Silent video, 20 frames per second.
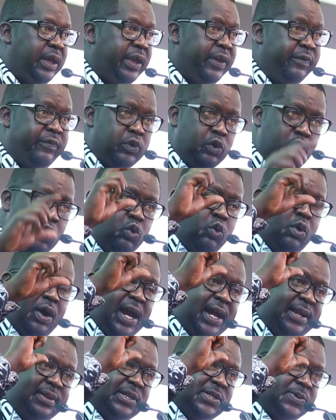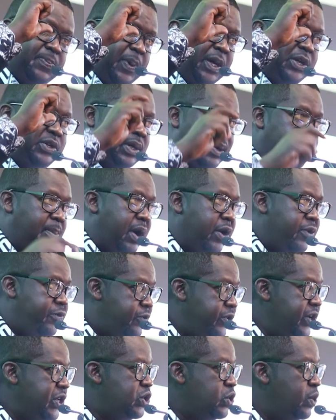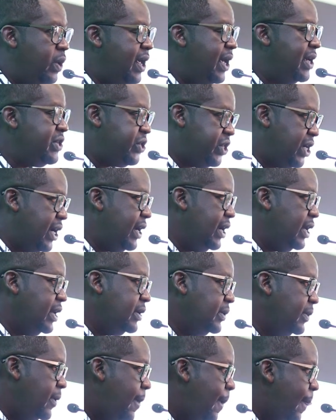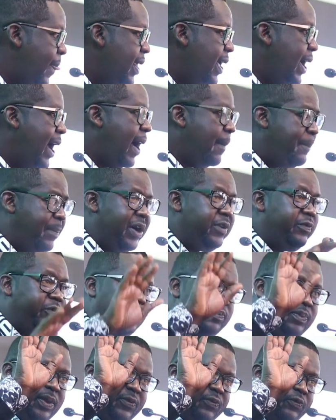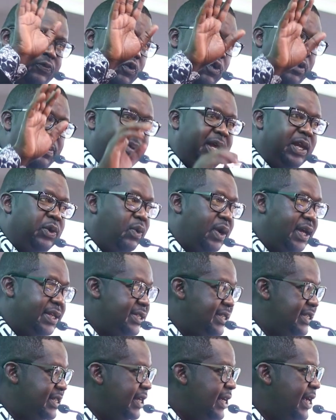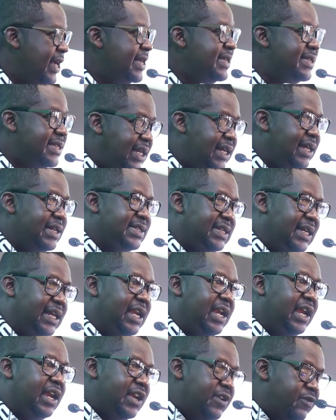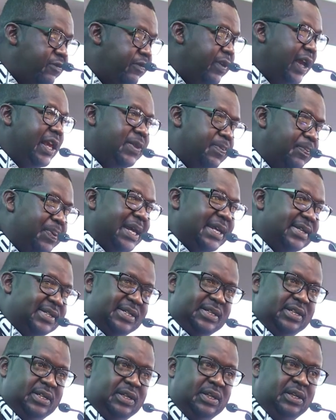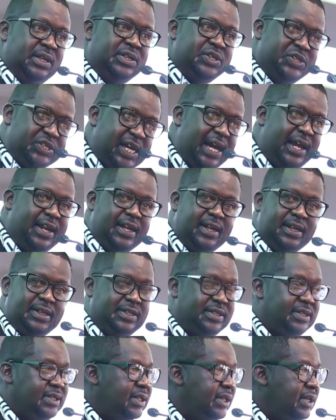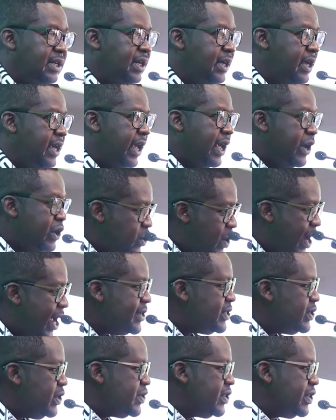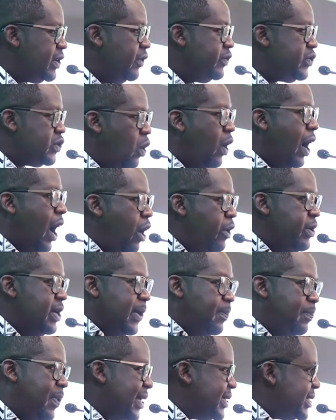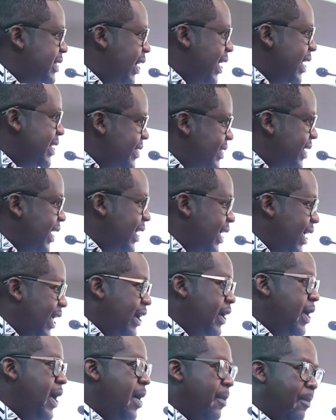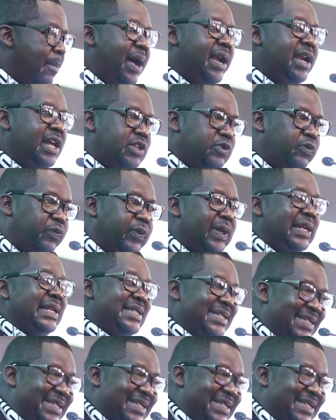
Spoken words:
If you look at the spectrum, our free-to-air channel, apart from the four main ones, zile zingine ni faith-based channels. And you ask yourself, so how did Pastor Ezekiel manage to fill